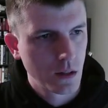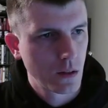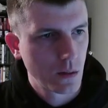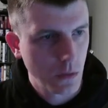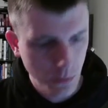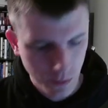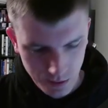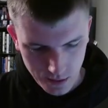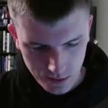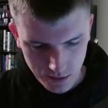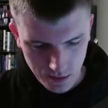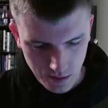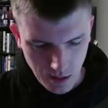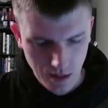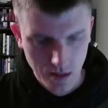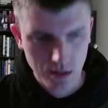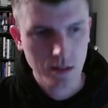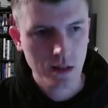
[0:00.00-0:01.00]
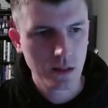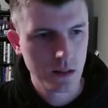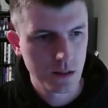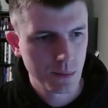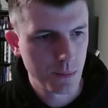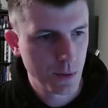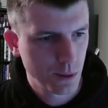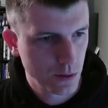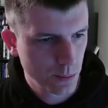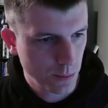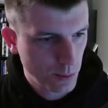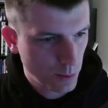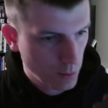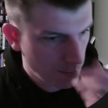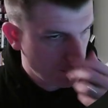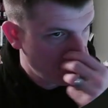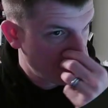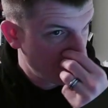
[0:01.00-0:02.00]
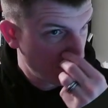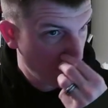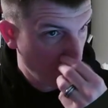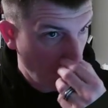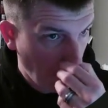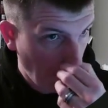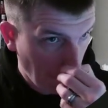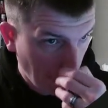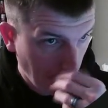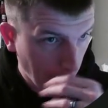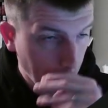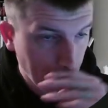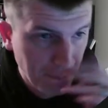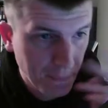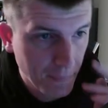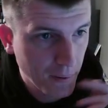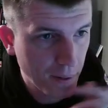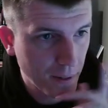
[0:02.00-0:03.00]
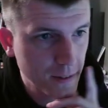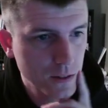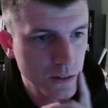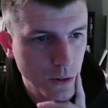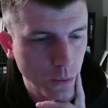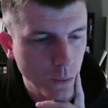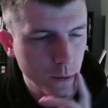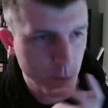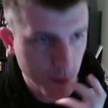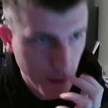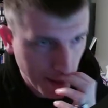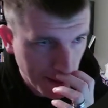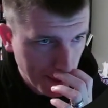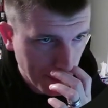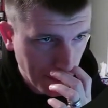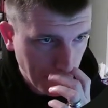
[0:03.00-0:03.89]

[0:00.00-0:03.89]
What state is buildable? Alright, so we've got